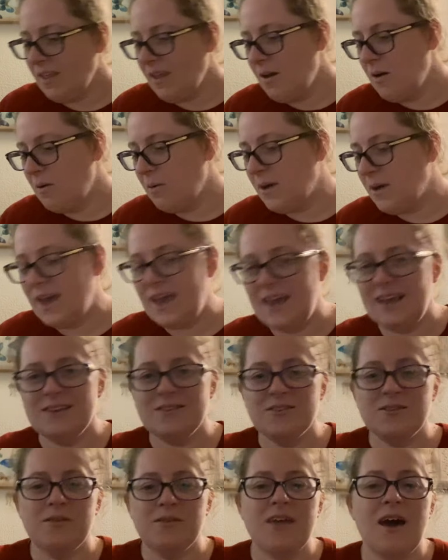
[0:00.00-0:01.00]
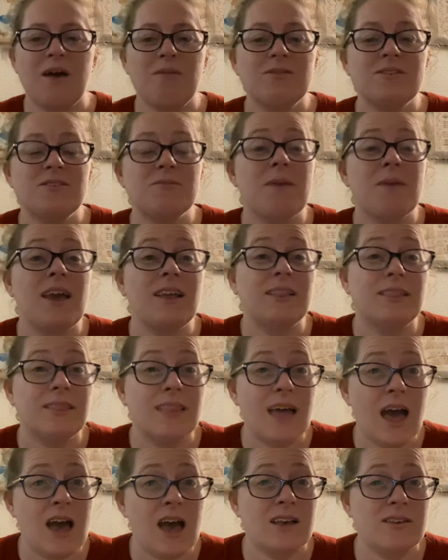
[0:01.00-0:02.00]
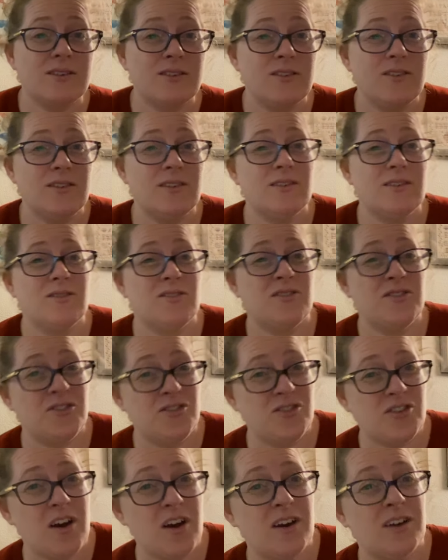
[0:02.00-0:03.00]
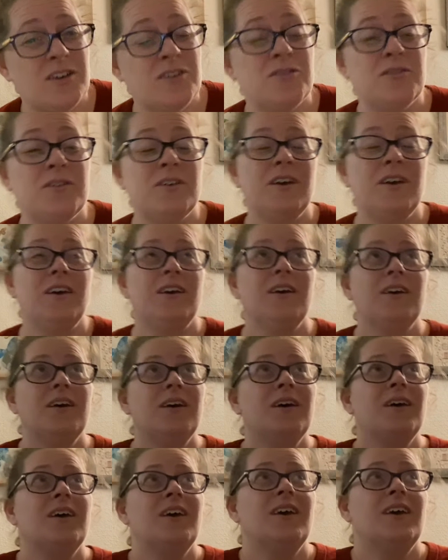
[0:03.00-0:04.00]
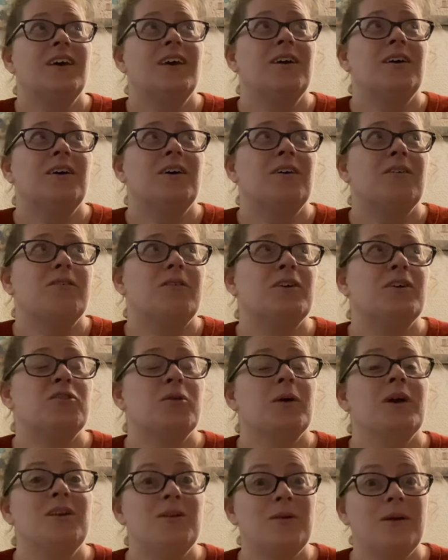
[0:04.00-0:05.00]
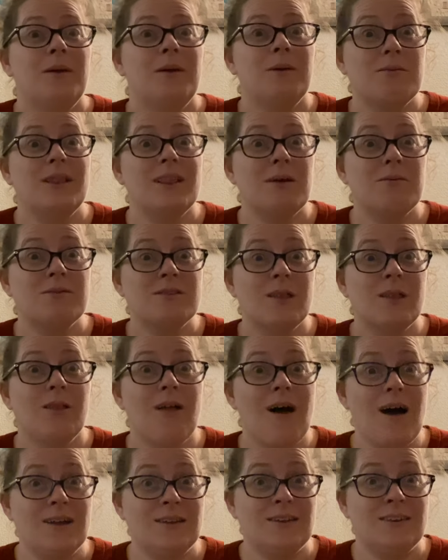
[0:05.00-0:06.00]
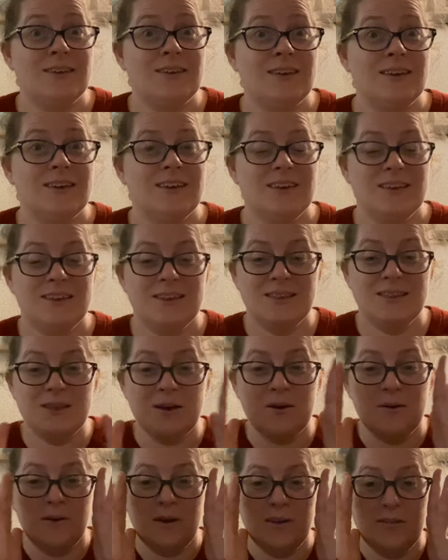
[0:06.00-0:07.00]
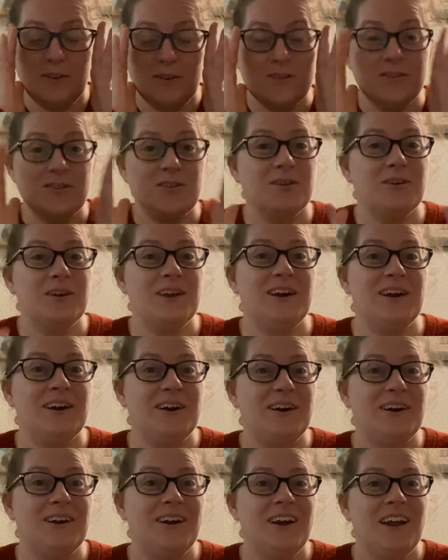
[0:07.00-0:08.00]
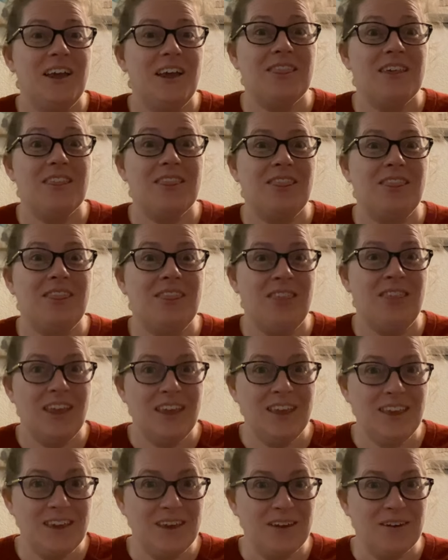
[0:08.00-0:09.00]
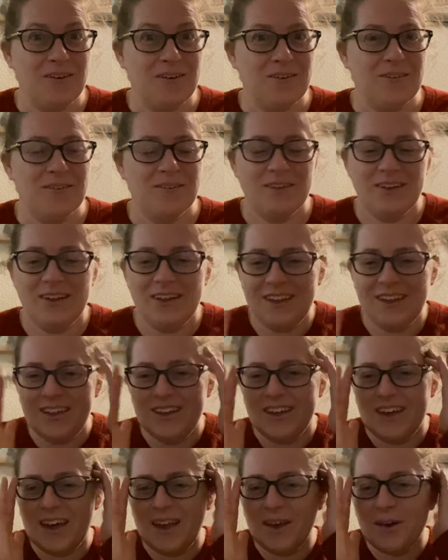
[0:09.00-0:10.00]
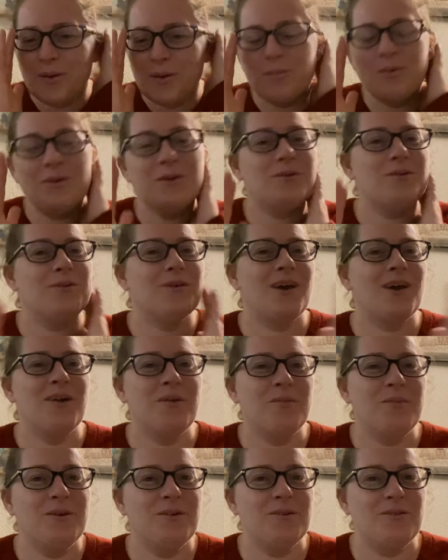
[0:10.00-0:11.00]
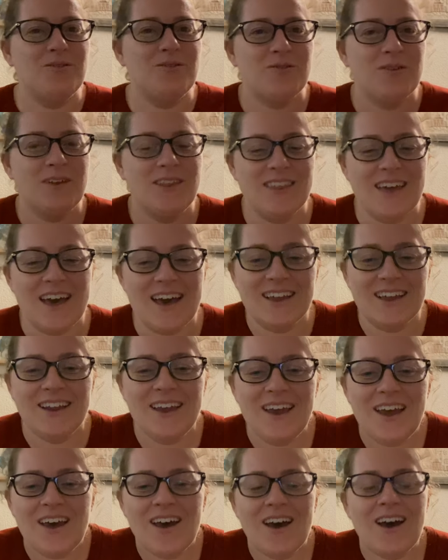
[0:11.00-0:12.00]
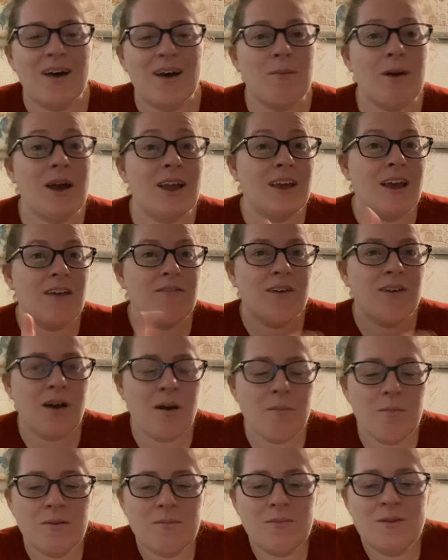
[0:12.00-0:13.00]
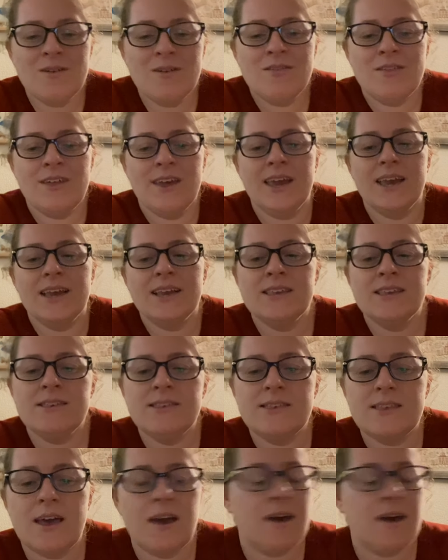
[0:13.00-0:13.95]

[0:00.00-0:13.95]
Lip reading: Okay, so that was my last start for 2021. That was a lot. So if you're still here, thank you. I hope you enjoyed that. I have a couple more things.